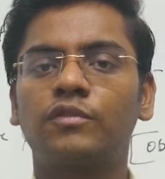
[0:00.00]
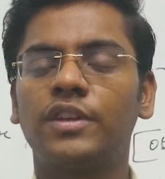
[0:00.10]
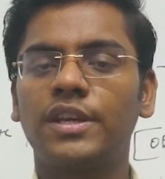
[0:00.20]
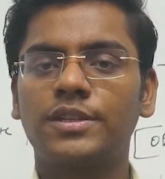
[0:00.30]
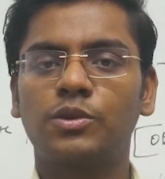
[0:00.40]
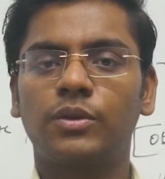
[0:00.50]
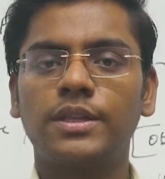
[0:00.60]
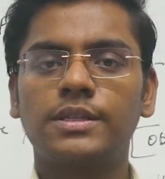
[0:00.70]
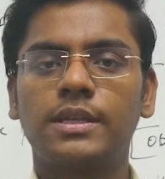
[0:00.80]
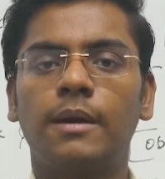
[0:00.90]
of the day,
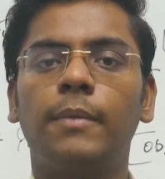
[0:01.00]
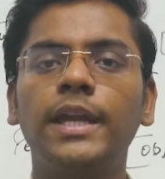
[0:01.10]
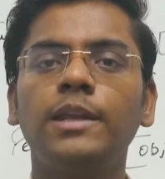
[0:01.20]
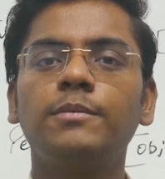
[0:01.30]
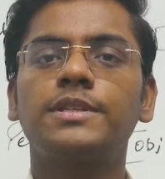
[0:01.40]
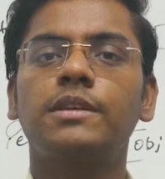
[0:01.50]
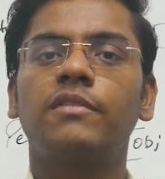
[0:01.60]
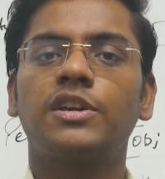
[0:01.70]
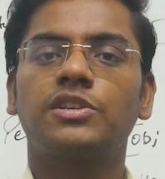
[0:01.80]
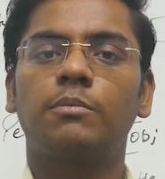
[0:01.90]
students. My name is
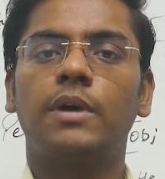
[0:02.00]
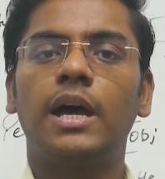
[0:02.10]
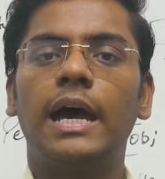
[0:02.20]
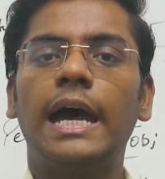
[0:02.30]
Devan Sharma.